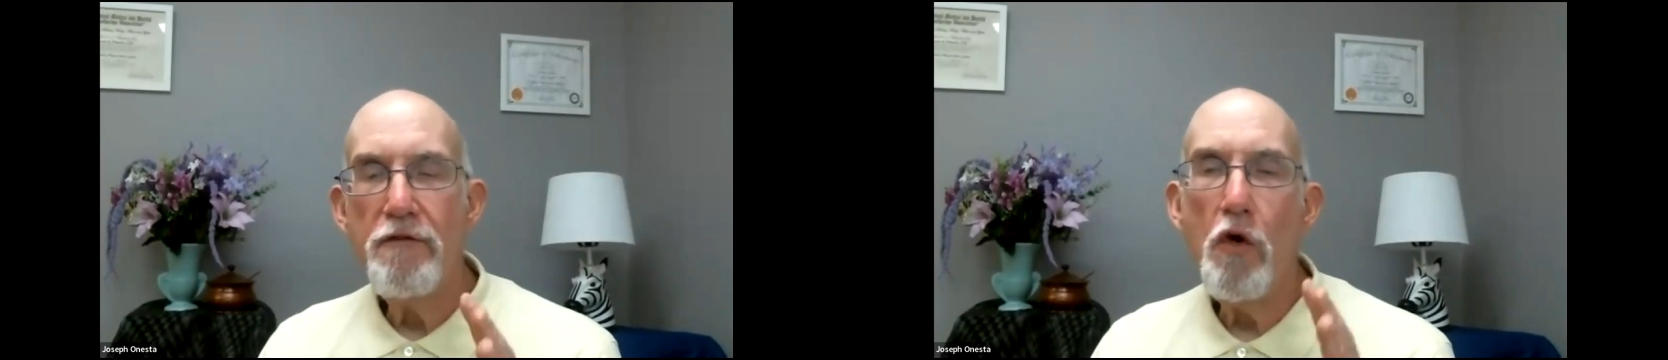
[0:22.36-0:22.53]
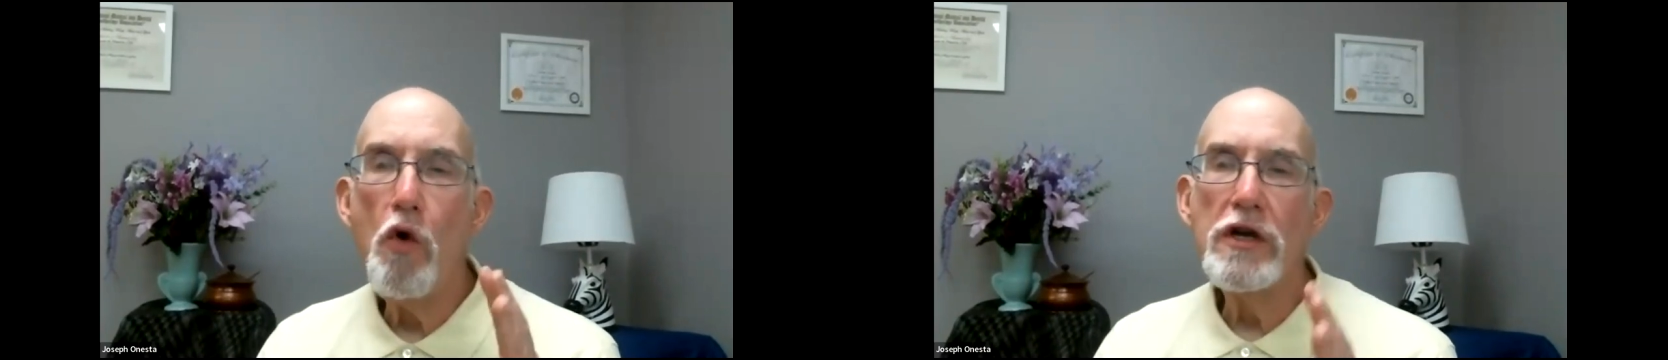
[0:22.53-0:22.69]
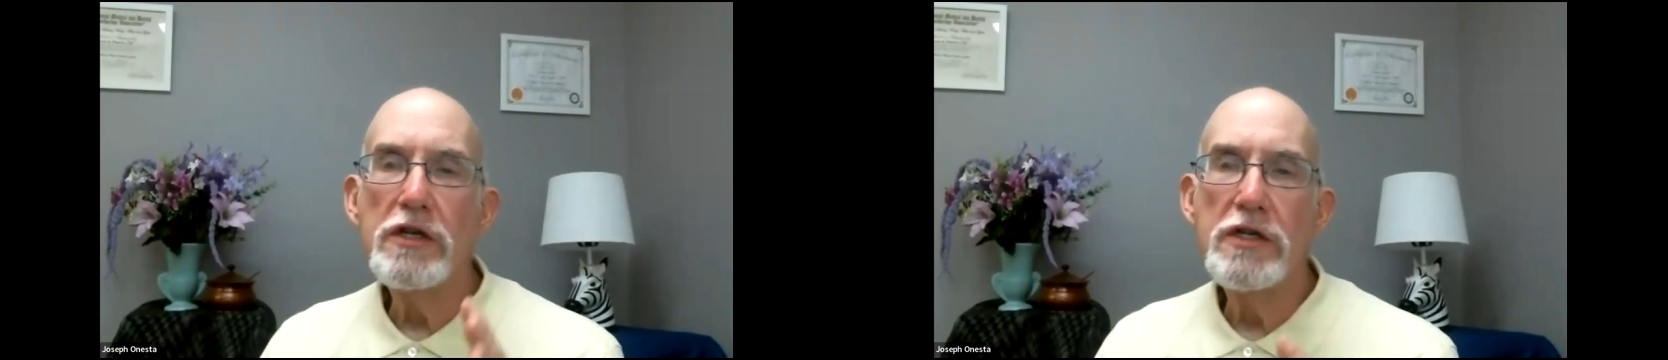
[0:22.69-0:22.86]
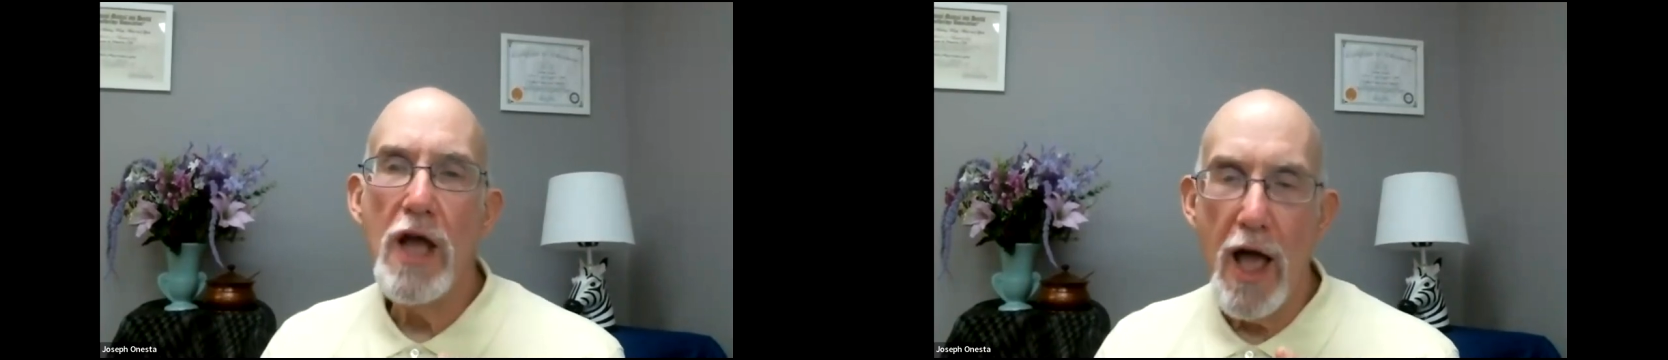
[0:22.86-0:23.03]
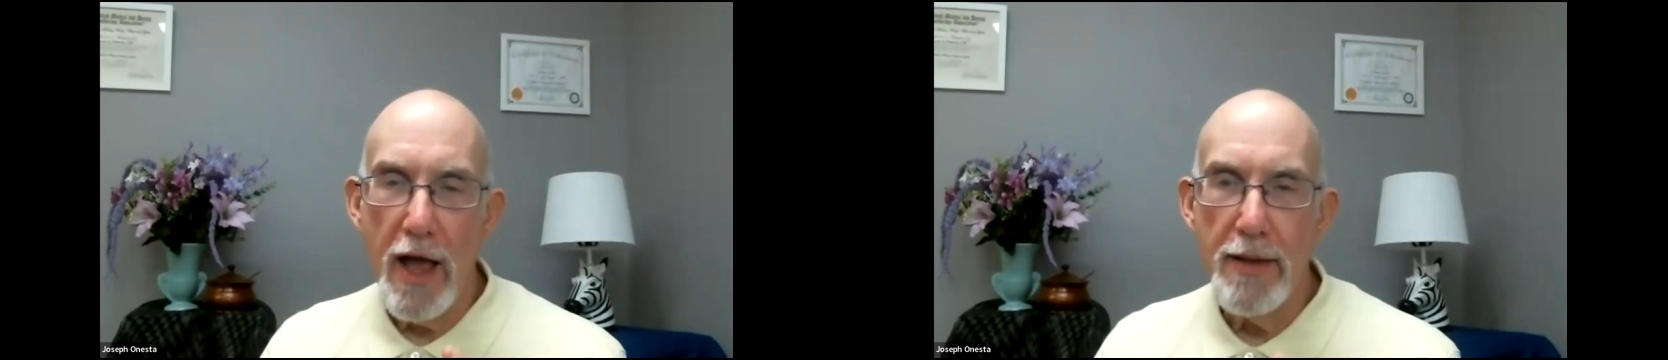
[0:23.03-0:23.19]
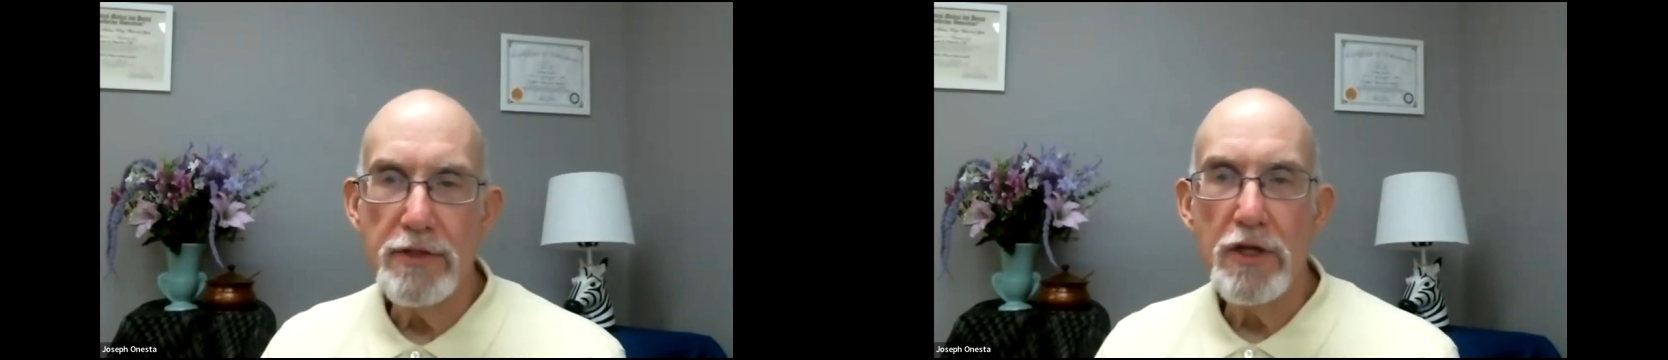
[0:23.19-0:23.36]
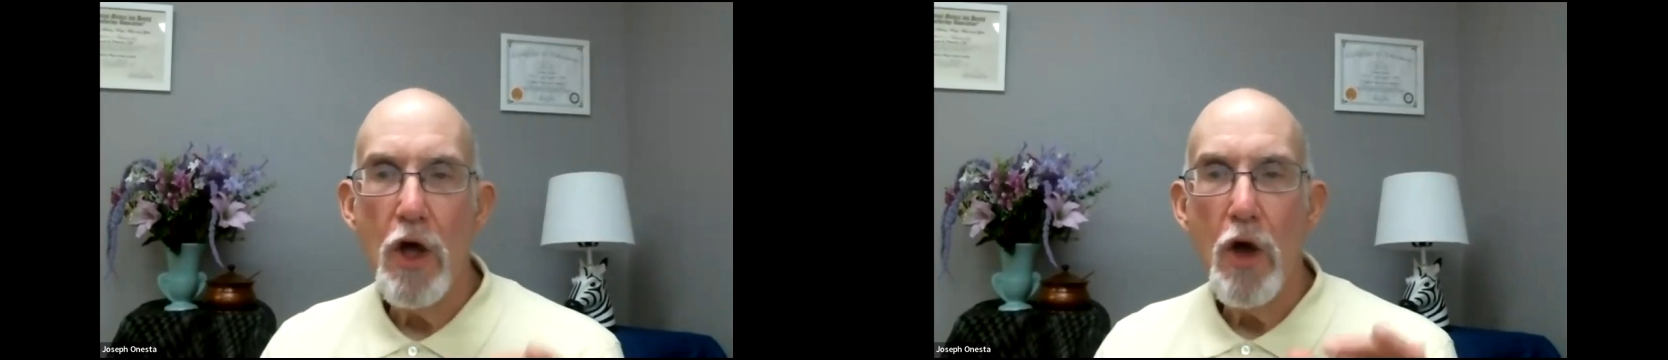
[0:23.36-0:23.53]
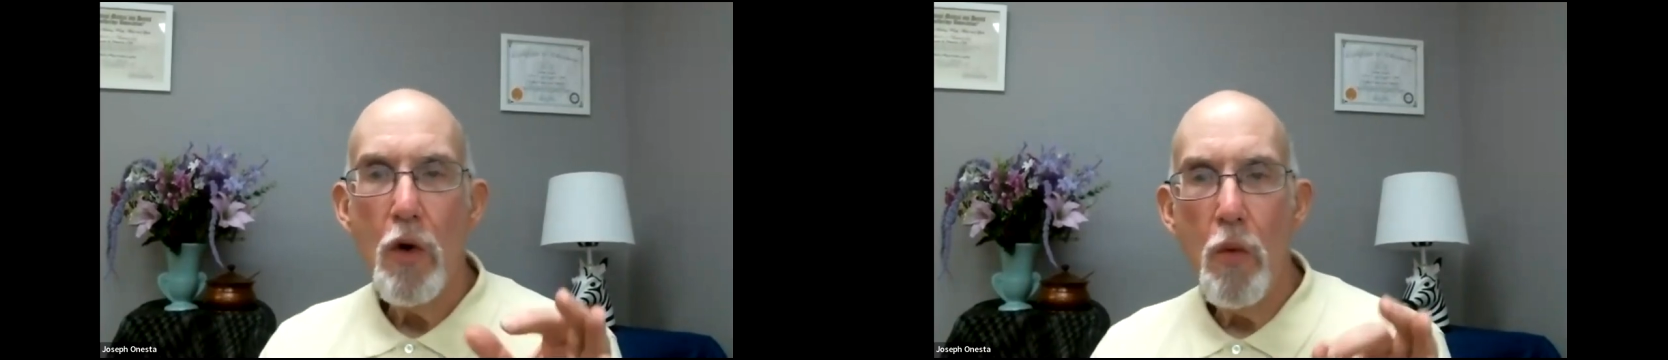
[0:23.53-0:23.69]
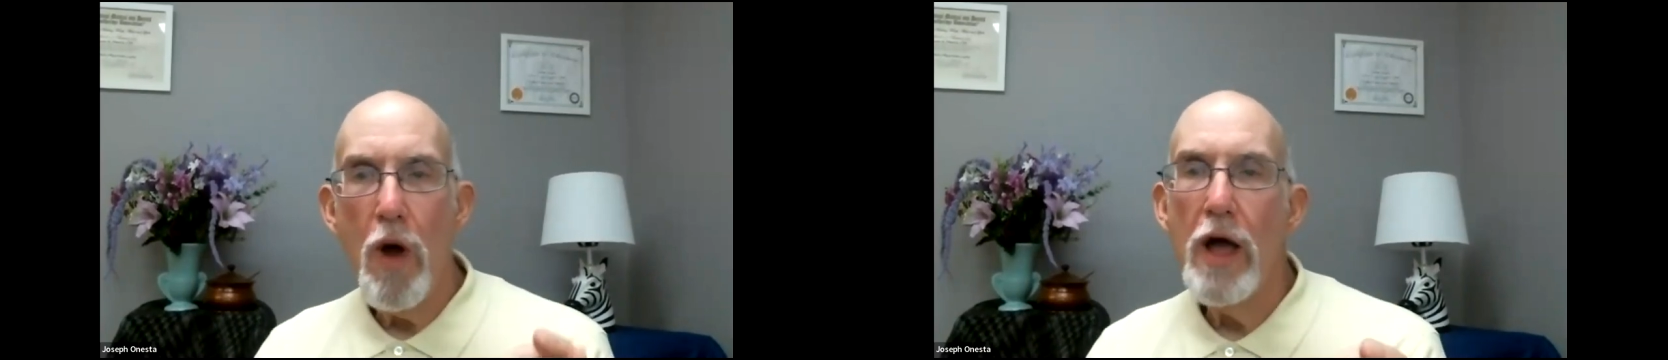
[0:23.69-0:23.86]
4 times,
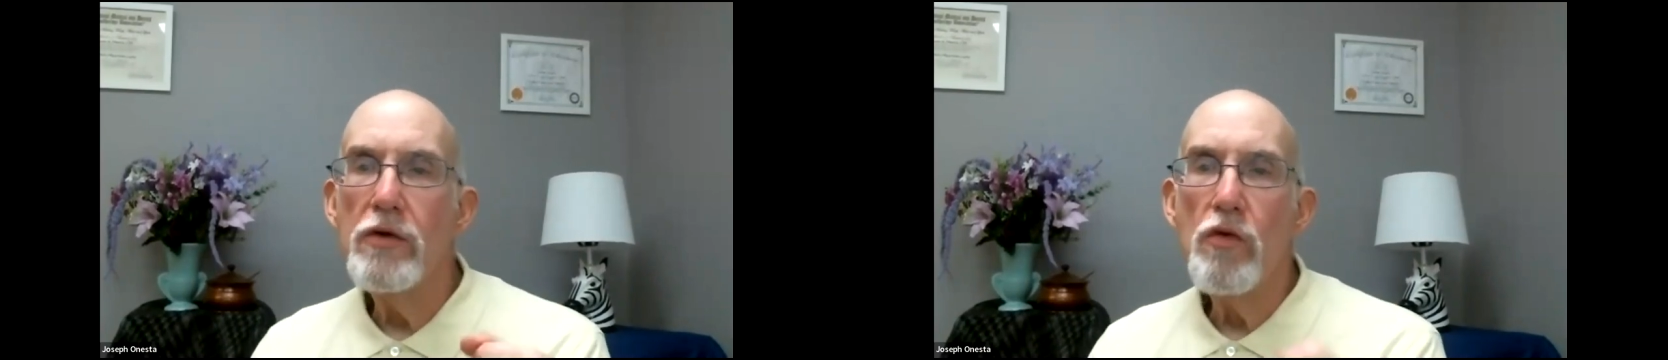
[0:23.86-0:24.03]
one